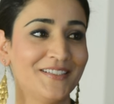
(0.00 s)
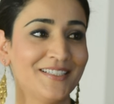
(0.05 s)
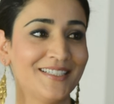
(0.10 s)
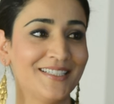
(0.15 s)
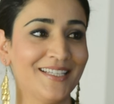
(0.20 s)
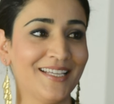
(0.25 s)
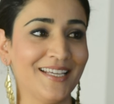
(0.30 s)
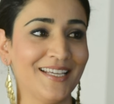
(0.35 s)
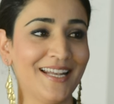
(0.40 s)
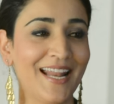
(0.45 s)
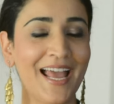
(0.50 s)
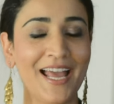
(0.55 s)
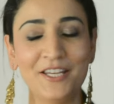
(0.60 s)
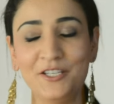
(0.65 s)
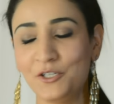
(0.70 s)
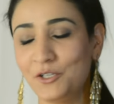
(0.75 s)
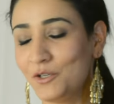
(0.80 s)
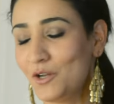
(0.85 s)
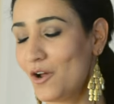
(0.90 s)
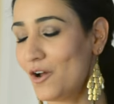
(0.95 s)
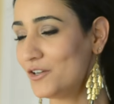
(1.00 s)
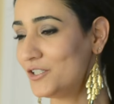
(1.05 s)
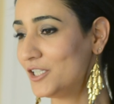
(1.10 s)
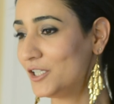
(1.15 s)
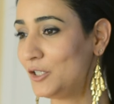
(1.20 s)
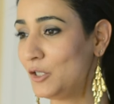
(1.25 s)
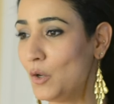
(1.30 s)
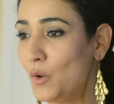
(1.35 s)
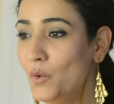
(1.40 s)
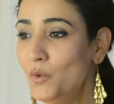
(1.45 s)
Your skin. And you're not
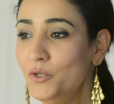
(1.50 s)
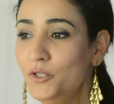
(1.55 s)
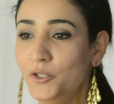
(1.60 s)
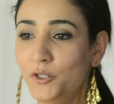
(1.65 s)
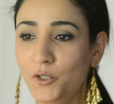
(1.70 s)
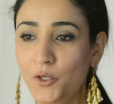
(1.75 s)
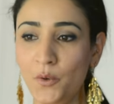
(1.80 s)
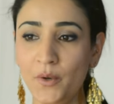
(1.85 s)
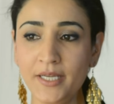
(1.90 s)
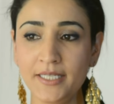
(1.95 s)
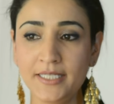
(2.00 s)
alone. You know,